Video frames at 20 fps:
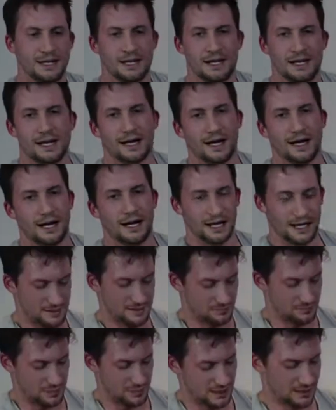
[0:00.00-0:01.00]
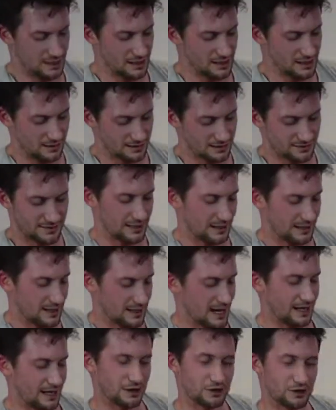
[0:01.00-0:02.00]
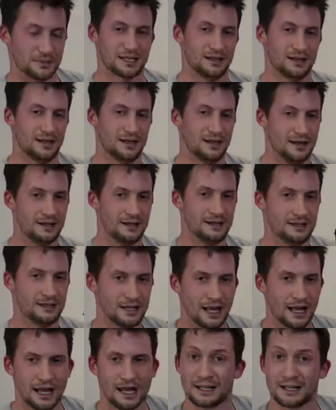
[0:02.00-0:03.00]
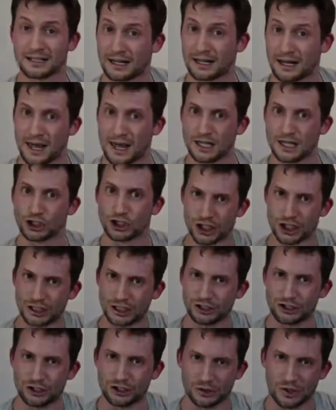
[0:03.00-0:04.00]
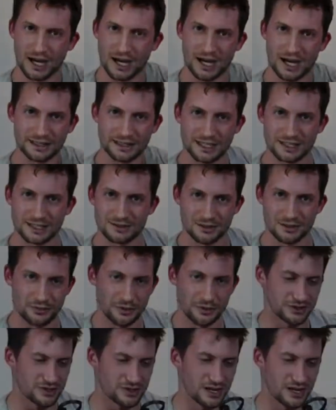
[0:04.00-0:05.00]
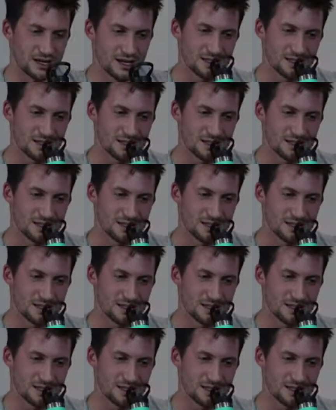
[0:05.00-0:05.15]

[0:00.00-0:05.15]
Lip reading: But yeah, I was feeling that a little bit. Clenching too hard, that's what it was, guys.